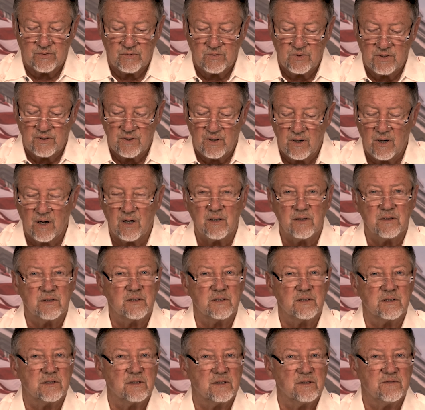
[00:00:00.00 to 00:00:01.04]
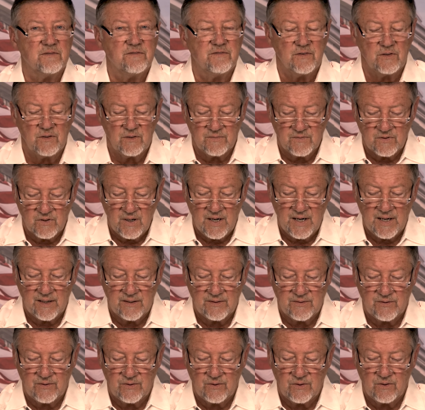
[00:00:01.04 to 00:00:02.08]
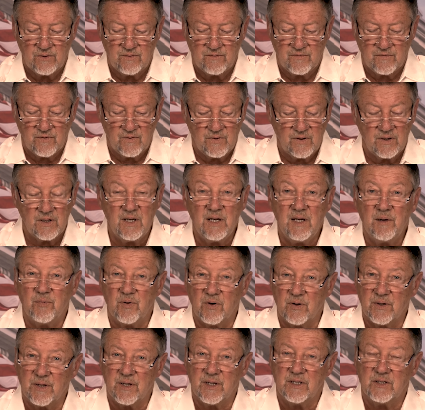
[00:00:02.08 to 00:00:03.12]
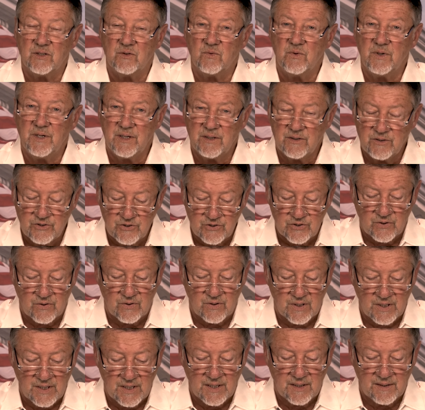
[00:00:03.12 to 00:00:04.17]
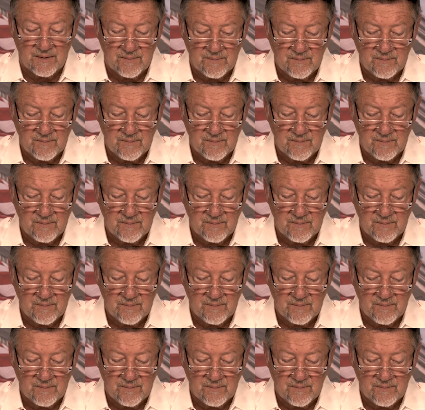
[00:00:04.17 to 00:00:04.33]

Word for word: with hearts full of gratitude for the liberties we enjoy